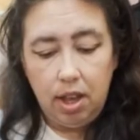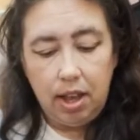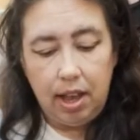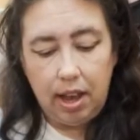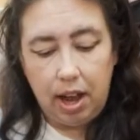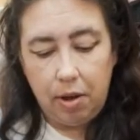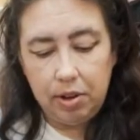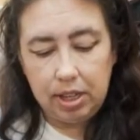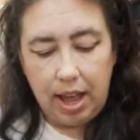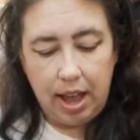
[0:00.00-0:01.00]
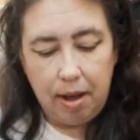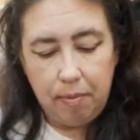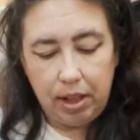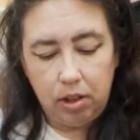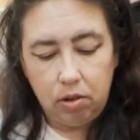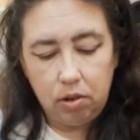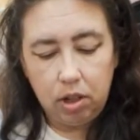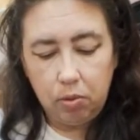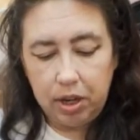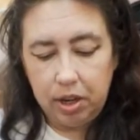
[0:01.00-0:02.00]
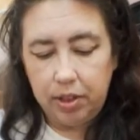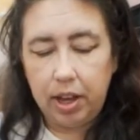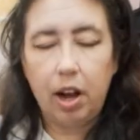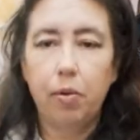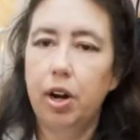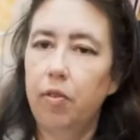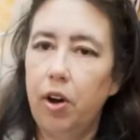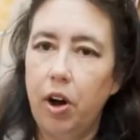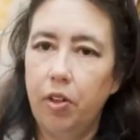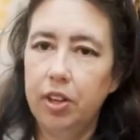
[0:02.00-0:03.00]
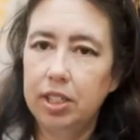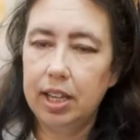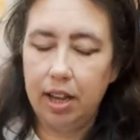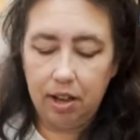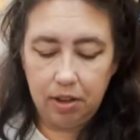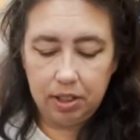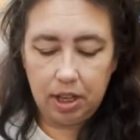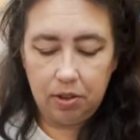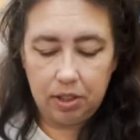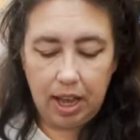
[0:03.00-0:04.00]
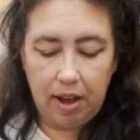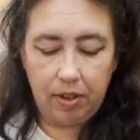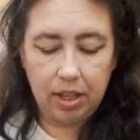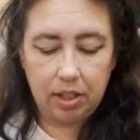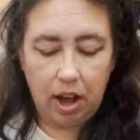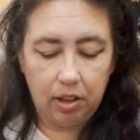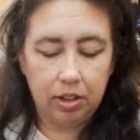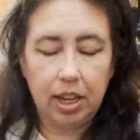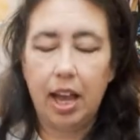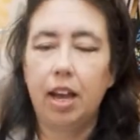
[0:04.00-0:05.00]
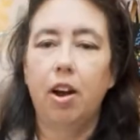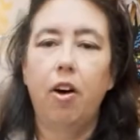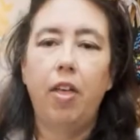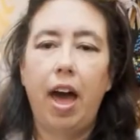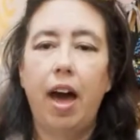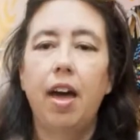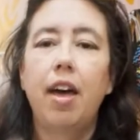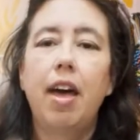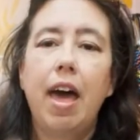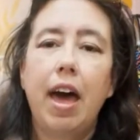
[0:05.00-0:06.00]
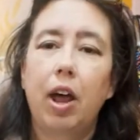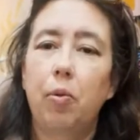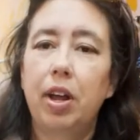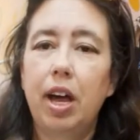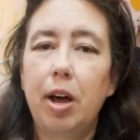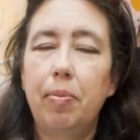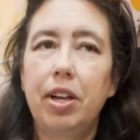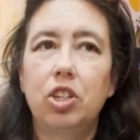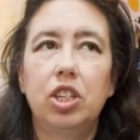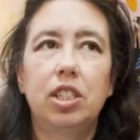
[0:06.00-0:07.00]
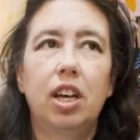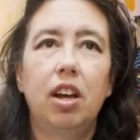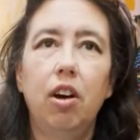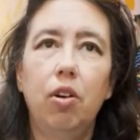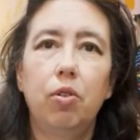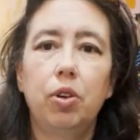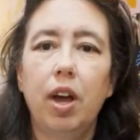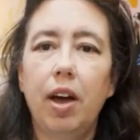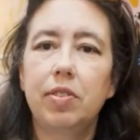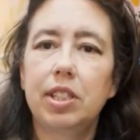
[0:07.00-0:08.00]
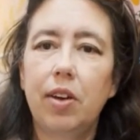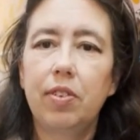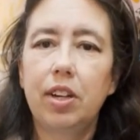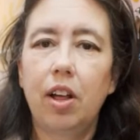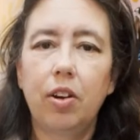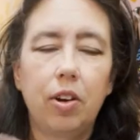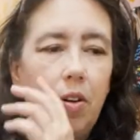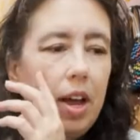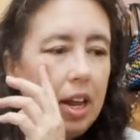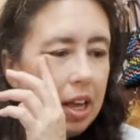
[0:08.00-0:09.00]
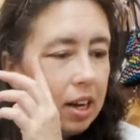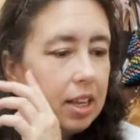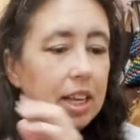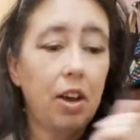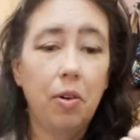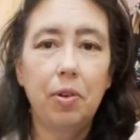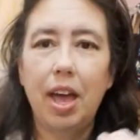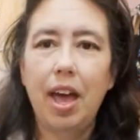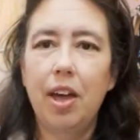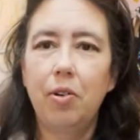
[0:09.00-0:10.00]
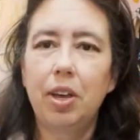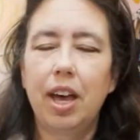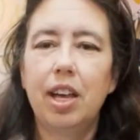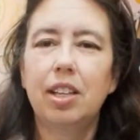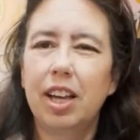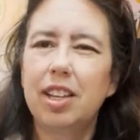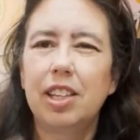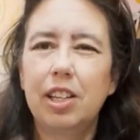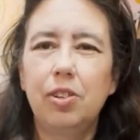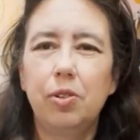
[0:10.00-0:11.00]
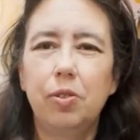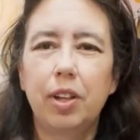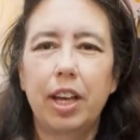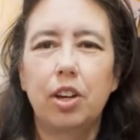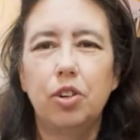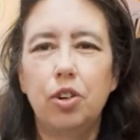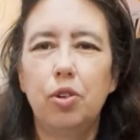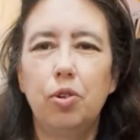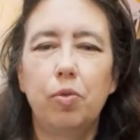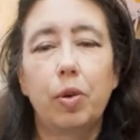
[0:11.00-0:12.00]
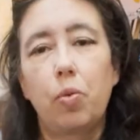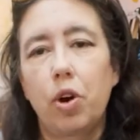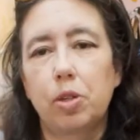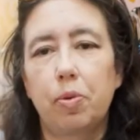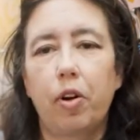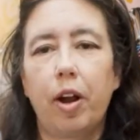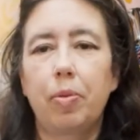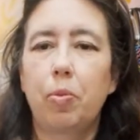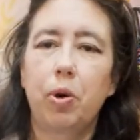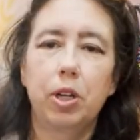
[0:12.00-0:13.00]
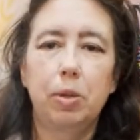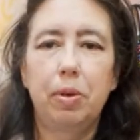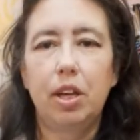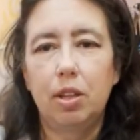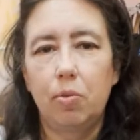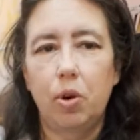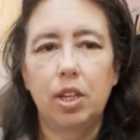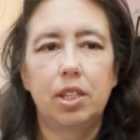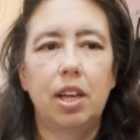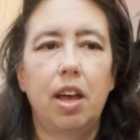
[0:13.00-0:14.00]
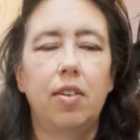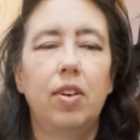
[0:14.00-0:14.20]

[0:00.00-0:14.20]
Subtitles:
And I was at my local Goodwill. They got rid of all the sales. They used to have like Dollar Day and all that. And I went up and she said, oh, you have $7 credit. And I was like, oh, yay, okay. Like they do like a new rewards program. The more you spend, the more you save.